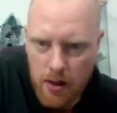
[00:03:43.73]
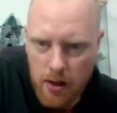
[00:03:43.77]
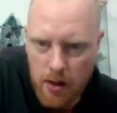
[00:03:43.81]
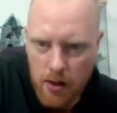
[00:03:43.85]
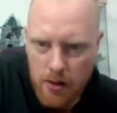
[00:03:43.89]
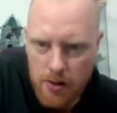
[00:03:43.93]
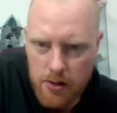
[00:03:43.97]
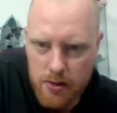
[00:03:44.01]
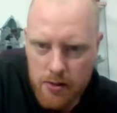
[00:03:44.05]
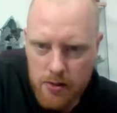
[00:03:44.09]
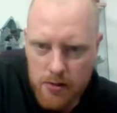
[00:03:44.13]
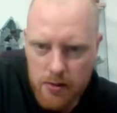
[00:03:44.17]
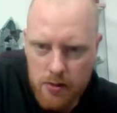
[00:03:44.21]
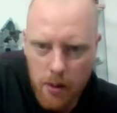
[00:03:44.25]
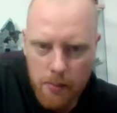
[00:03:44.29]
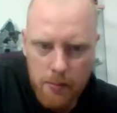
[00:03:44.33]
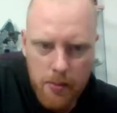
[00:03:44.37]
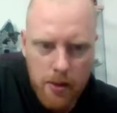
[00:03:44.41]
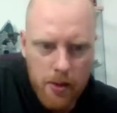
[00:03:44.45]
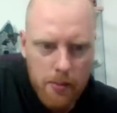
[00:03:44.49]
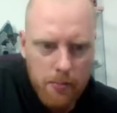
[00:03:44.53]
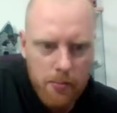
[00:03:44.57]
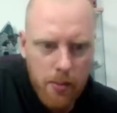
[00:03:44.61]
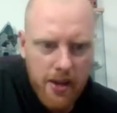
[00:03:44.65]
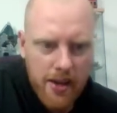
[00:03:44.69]

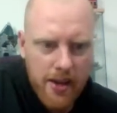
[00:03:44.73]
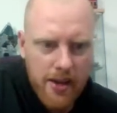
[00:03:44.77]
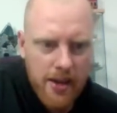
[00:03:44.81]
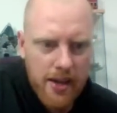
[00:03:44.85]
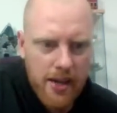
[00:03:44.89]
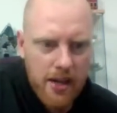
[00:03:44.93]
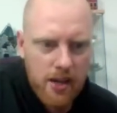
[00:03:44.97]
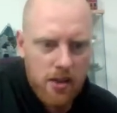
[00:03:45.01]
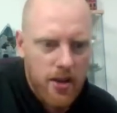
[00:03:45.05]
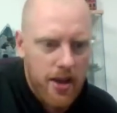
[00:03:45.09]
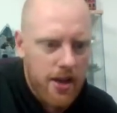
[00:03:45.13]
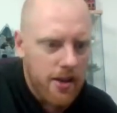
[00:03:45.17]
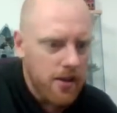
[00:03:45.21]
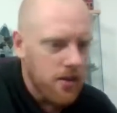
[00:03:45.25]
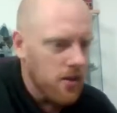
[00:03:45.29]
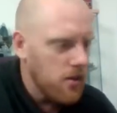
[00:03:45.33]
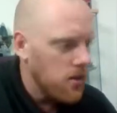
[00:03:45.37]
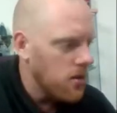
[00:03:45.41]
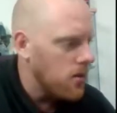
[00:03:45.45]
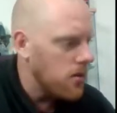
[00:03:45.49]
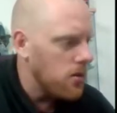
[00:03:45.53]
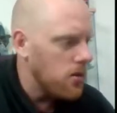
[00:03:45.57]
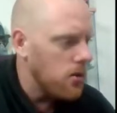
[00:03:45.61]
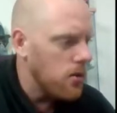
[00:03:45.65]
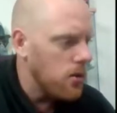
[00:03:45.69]
stomach, but I hate that
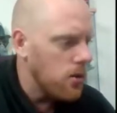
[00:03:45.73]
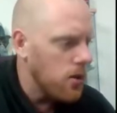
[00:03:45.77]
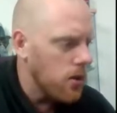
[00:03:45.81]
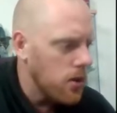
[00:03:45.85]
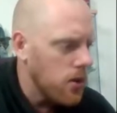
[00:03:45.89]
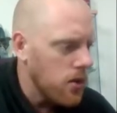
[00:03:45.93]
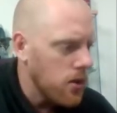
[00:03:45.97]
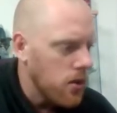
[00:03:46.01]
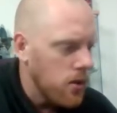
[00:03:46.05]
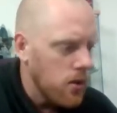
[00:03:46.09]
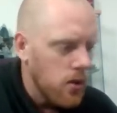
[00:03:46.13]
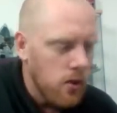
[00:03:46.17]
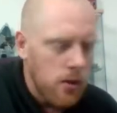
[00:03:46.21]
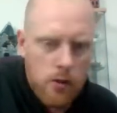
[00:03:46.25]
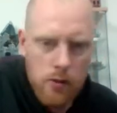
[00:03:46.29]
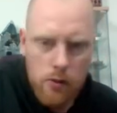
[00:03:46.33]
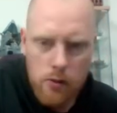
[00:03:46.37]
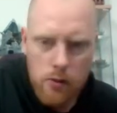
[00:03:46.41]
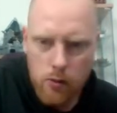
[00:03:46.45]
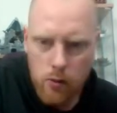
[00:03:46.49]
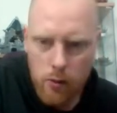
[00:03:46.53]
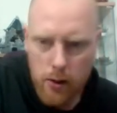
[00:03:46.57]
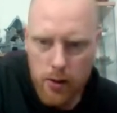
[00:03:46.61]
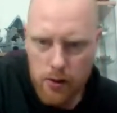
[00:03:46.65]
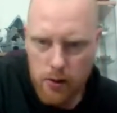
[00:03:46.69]
look,
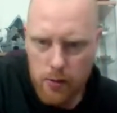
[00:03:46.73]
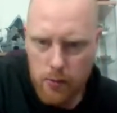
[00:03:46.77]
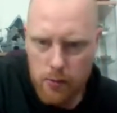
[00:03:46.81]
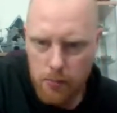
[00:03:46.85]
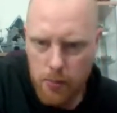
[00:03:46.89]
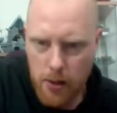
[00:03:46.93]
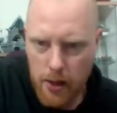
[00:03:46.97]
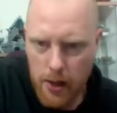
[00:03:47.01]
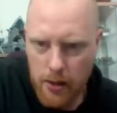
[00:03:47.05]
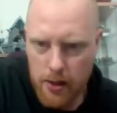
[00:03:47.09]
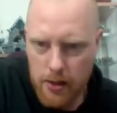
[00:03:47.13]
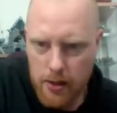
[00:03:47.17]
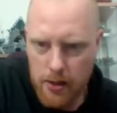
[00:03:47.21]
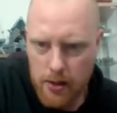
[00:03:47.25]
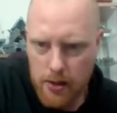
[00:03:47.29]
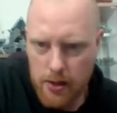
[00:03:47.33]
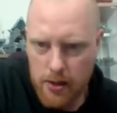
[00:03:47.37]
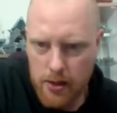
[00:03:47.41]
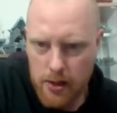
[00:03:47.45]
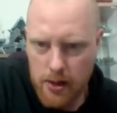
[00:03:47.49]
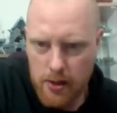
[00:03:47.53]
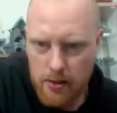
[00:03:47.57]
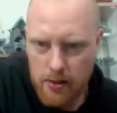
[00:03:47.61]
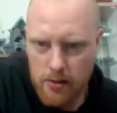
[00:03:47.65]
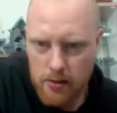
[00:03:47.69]
so I just painted it
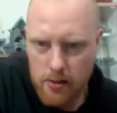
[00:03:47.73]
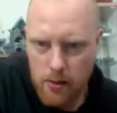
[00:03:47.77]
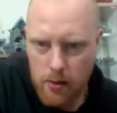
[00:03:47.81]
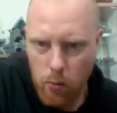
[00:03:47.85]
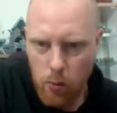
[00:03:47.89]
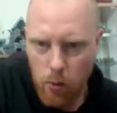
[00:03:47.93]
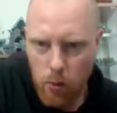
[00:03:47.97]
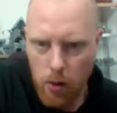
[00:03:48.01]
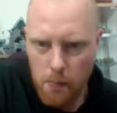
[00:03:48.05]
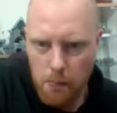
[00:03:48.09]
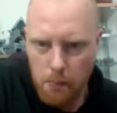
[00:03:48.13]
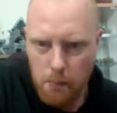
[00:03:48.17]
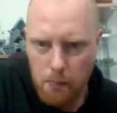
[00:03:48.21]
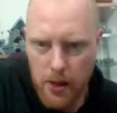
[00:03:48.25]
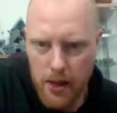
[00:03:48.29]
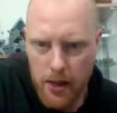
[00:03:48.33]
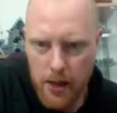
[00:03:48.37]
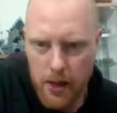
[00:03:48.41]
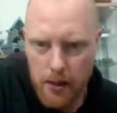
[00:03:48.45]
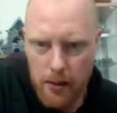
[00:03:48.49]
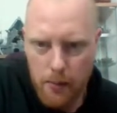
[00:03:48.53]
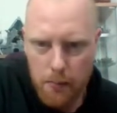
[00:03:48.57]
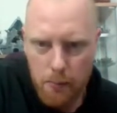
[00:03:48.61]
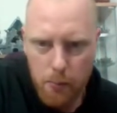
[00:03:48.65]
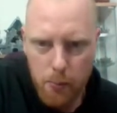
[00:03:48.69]
as one
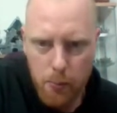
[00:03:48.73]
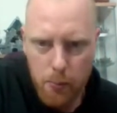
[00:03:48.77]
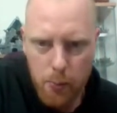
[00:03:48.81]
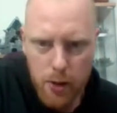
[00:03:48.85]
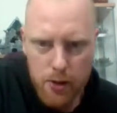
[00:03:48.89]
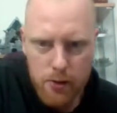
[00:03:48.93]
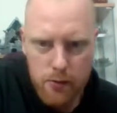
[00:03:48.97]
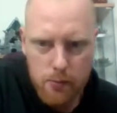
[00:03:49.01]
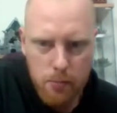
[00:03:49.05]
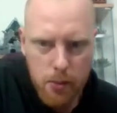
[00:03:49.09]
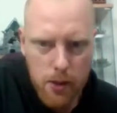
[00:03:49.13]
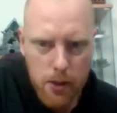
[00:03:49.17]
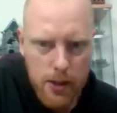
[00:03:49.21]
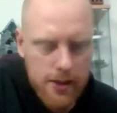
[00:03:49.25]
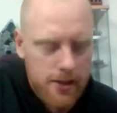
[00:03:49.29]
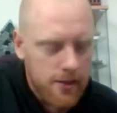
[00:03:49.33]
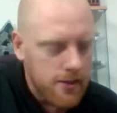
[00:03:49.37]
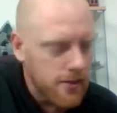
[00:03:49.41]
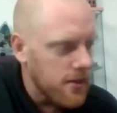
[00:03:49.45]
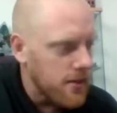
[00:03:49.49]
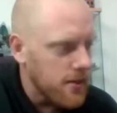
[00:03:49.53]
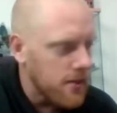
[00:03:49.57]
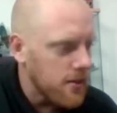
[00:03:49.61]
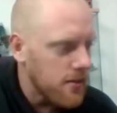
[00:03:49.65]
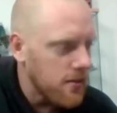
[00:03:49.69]
big breastplate
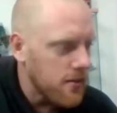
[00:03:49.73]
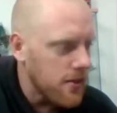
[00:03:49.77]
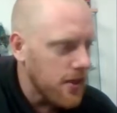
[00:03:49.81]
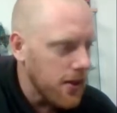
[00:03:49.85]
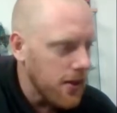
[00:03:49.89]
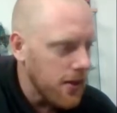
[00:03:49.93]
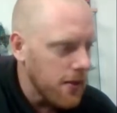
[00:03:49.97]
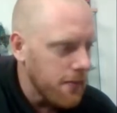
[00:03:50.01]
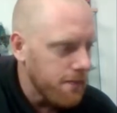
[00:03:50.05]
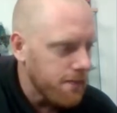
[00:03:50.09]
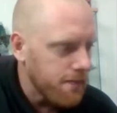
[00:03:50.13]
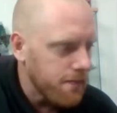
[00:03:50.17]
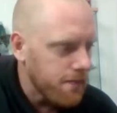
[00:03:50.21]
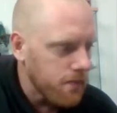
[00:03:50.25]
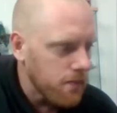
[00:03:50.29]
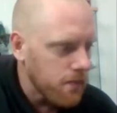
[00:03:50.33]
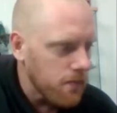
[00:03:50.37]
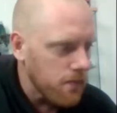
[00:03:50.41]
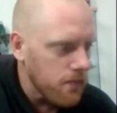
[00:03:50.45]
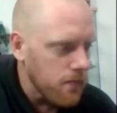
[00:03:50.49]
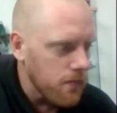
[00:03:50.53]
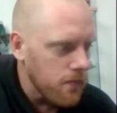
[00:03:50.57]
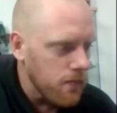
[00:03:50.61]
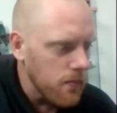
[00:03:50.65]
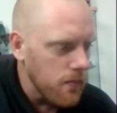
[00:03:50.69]
instead.
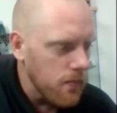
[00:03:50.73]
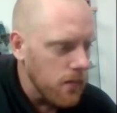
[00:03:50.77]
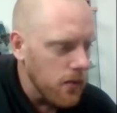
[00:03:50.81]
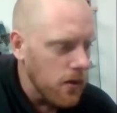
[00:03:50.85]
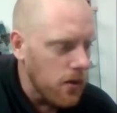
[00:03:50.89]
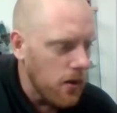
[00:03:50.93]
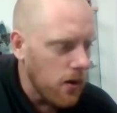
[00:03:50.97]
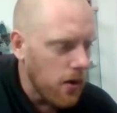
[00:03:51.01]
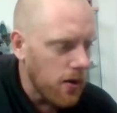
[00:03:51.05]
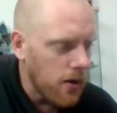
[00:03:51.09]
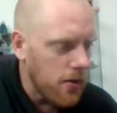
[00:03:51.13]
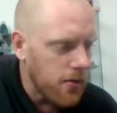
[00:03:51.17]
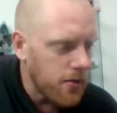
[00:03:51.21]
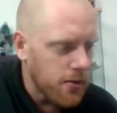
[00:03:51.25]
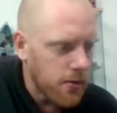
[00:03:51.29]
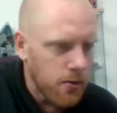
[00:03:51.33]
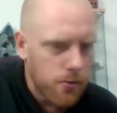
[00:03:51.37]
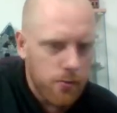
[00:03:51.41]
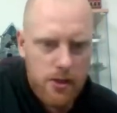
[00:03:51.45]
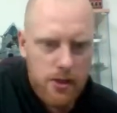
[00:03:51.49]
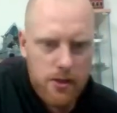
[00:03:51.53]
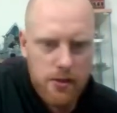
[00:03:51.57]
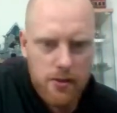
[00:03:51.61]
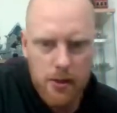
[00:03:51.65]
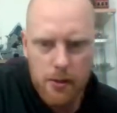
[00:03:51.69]
So
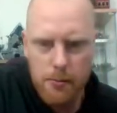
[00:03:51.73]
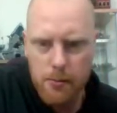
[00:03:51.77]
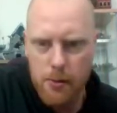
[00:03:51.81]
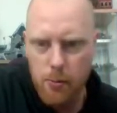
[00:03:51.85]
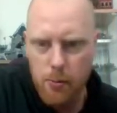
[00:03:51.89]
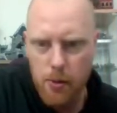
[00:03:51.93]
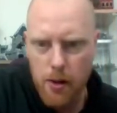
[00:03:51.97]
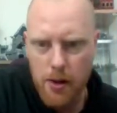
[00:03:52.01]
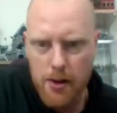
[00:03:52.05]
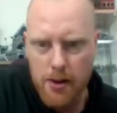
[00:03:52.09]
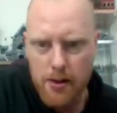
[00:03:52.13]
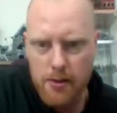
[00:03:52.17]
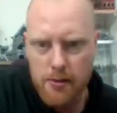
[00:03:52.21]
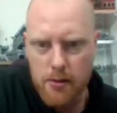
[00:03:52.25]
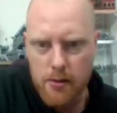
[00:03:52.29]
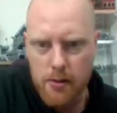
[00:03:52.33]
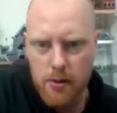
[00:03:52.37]
these can be run as